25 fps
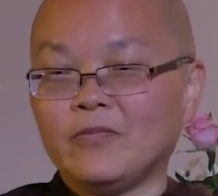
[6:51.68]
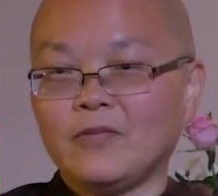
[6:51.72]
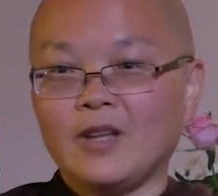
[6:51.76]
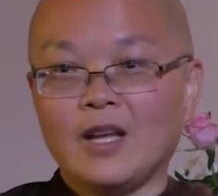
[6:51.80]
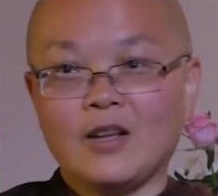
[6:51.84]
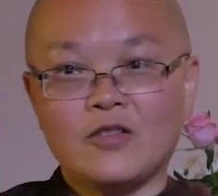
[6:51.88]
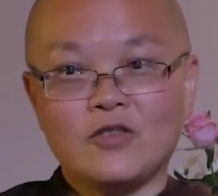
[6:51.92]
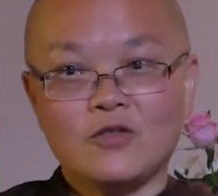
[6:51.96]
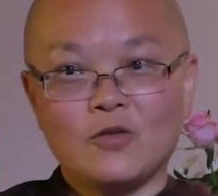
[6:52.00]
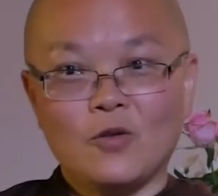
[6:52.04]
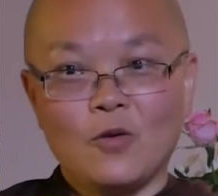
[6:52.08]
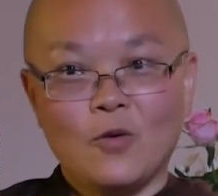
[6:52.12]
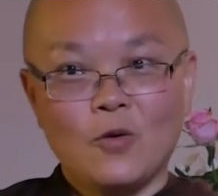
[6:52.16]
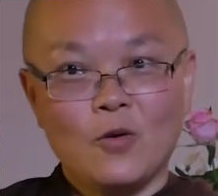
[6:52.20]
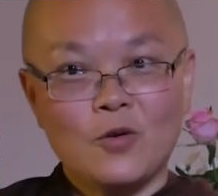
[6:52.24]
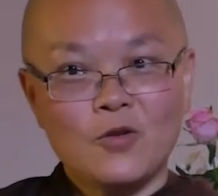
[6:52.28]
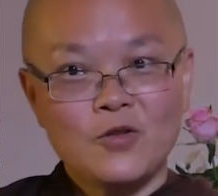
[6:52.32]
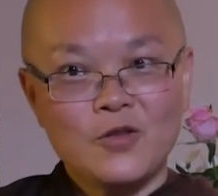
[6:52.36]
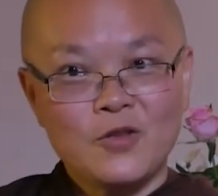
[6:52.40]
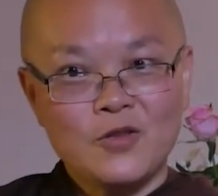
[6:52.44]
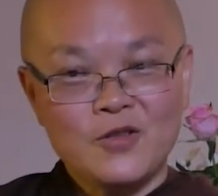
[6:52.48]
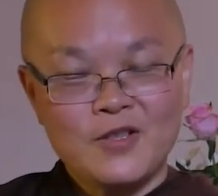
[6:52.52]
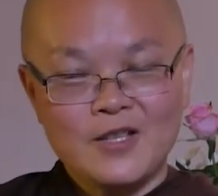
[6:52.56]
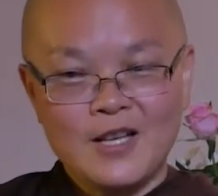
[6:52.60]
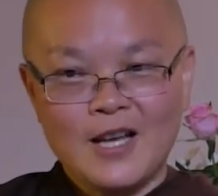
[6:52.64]
That's all
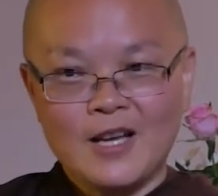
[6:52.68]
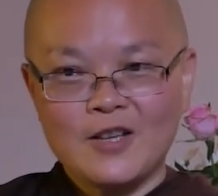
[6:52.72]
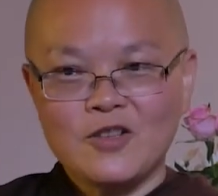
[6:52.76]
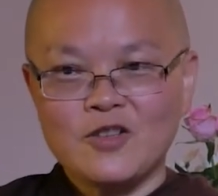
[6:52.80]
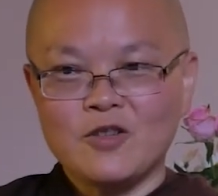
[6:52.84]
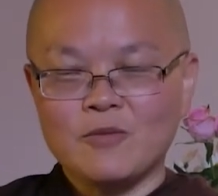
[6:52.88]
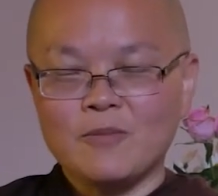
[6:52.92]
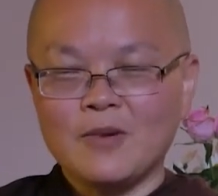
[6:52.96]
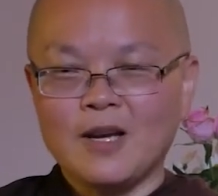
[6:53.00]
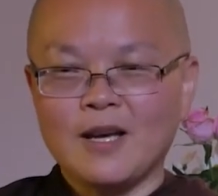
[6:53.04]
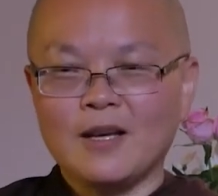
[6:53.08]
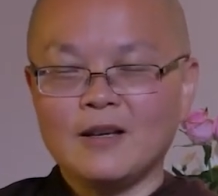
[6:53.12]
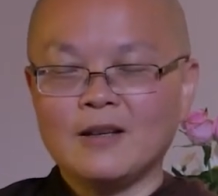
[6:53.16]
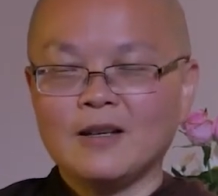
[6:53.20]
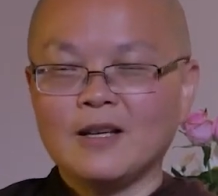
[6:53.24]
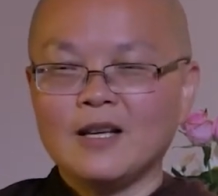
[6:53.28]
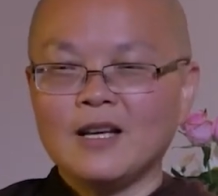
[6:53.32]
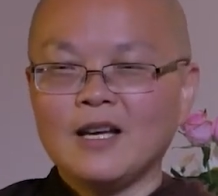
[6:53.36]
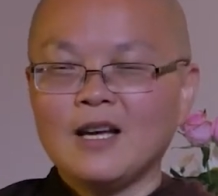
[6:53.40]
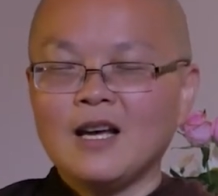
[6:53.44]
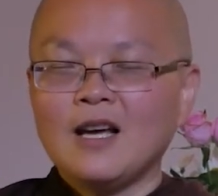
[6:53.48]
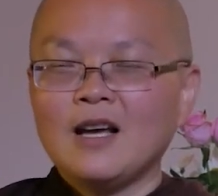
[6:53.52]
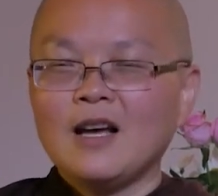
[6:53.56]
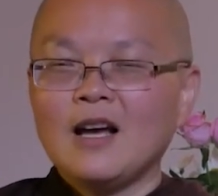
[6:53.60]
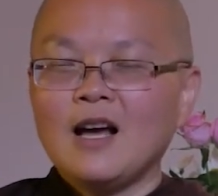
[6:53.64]
she said to me.
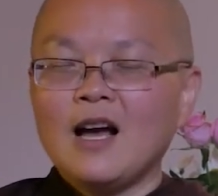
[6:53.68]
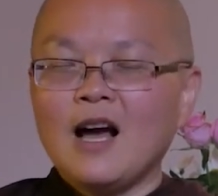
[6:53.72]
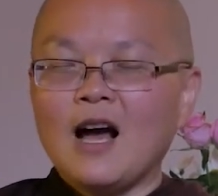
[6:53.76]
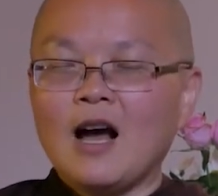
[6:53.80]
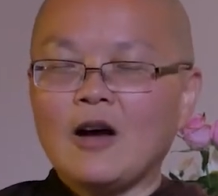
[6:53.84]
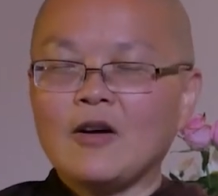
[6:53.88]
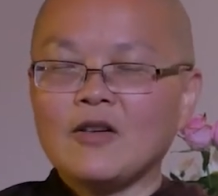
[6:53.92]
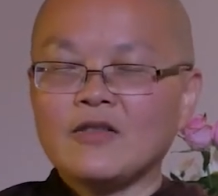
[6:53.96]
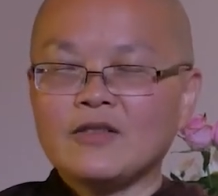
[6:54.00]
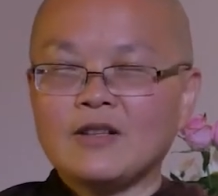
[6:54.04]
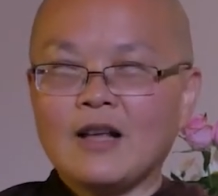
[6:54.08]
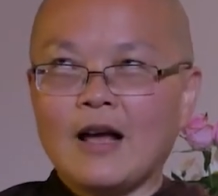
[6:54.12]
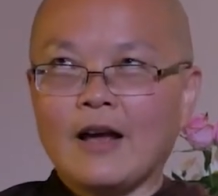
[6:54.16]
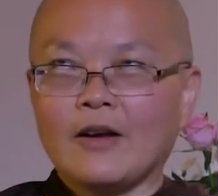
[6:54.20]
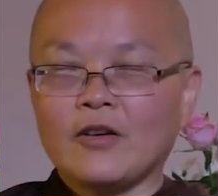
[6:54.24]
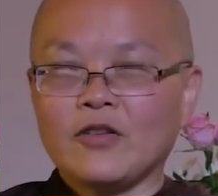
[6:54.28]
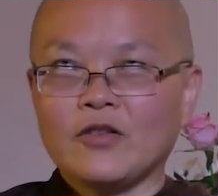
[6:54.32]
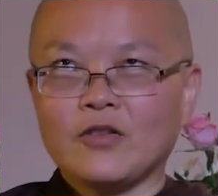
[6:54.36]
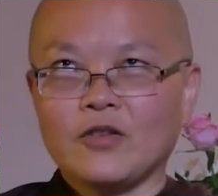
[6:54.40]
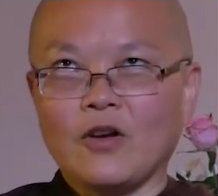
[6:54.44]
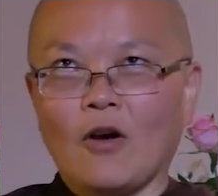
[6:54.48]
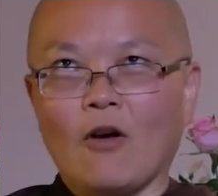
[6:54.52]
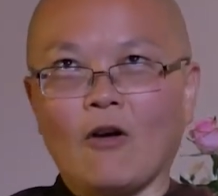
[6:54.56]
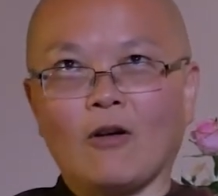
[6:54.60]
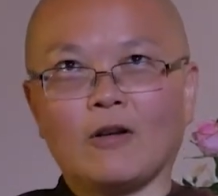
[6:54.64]
I was like
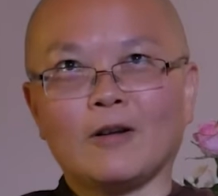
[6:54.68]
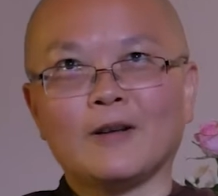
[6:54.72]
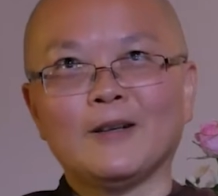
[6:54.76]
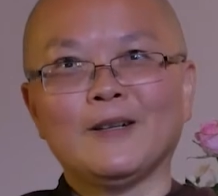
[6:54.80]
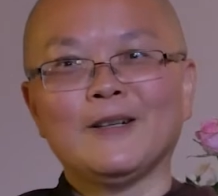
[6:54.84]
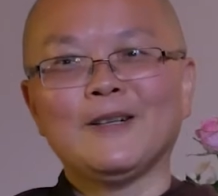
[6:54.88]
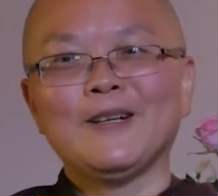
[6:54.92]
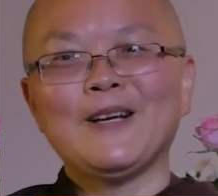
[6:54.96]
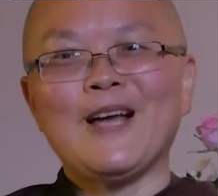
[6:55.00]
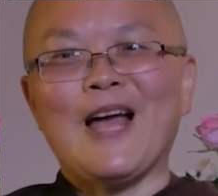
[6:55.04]
shocked.